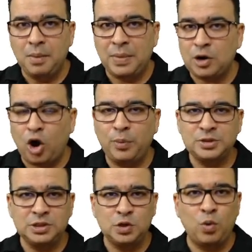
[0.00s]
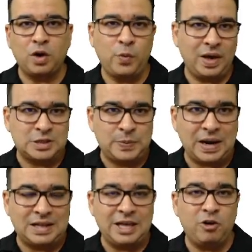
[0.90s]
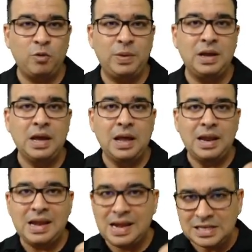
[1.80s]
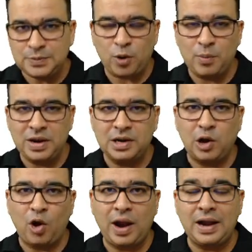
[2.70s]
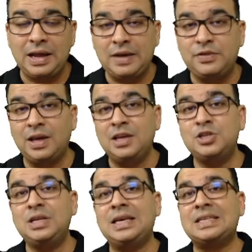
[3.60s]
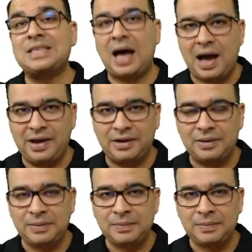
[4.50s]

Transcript: but opposite to what we expect, there will be less prominent claw hand if the injury is higher.